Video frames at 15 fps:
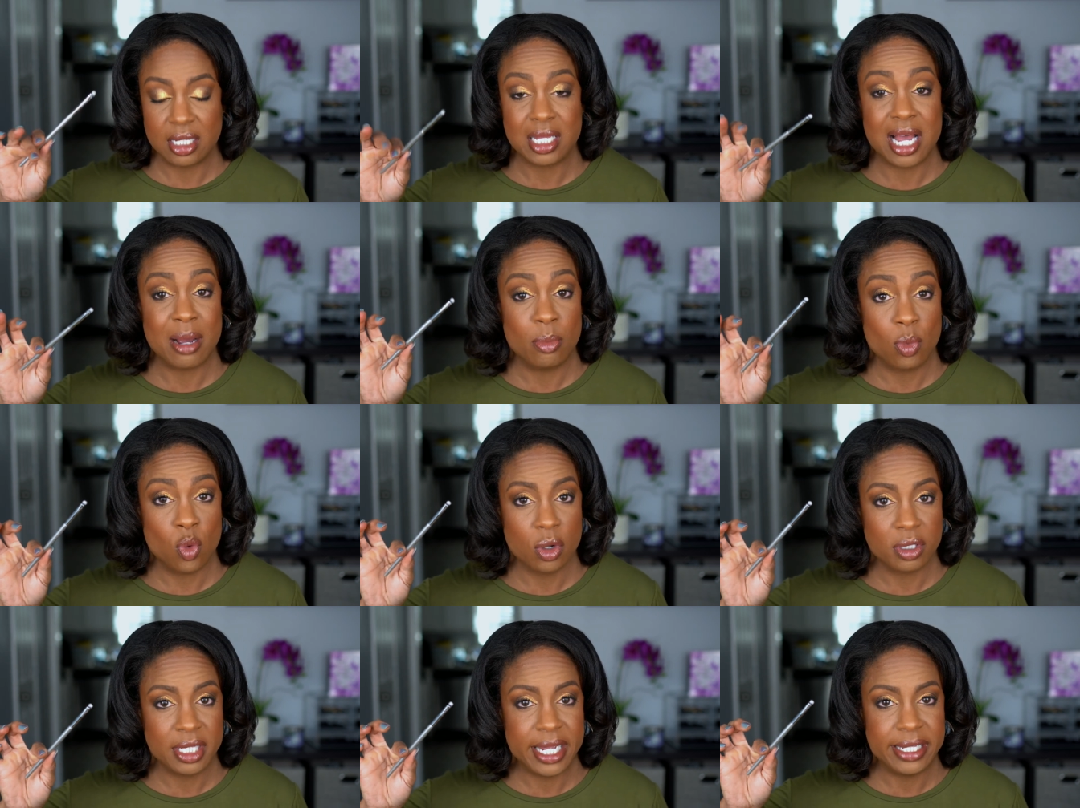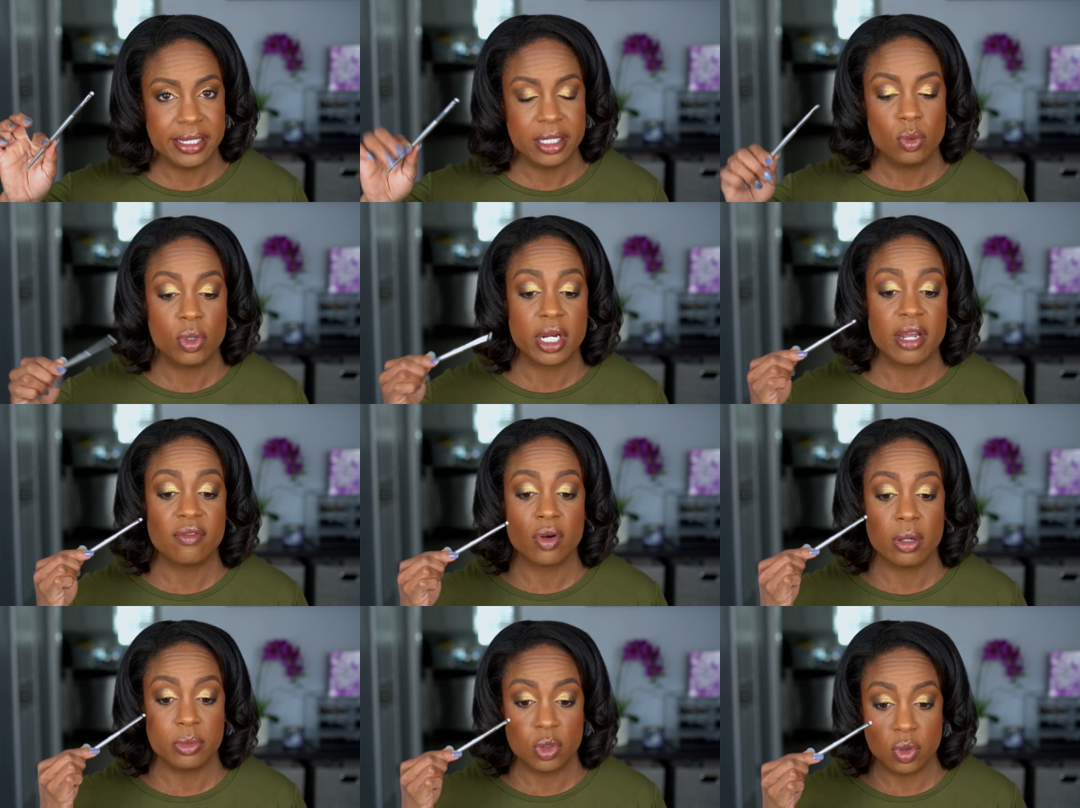a lot more lately
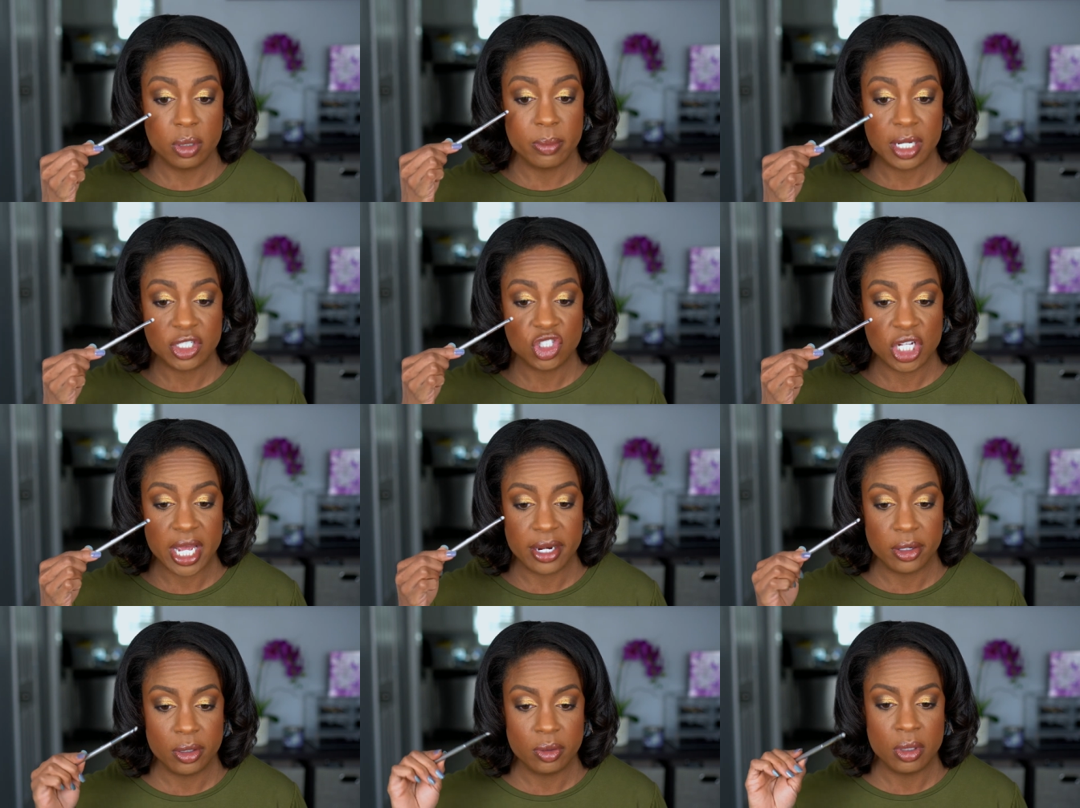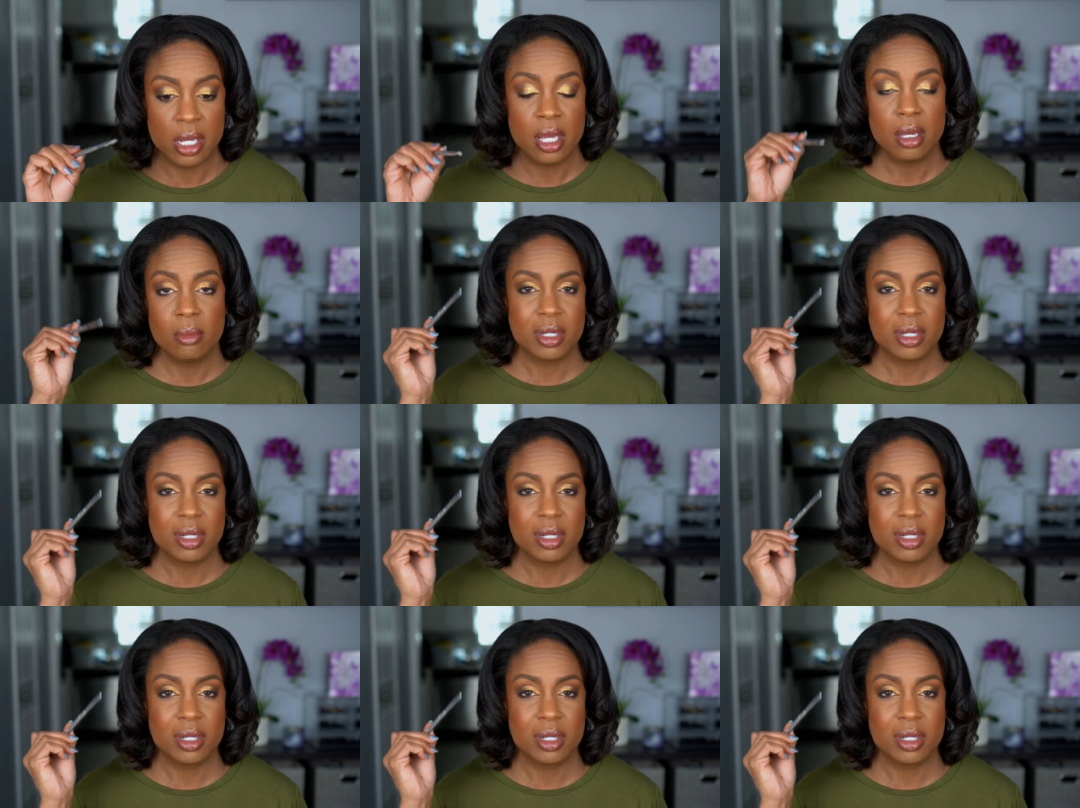whenever I'm doing my shadow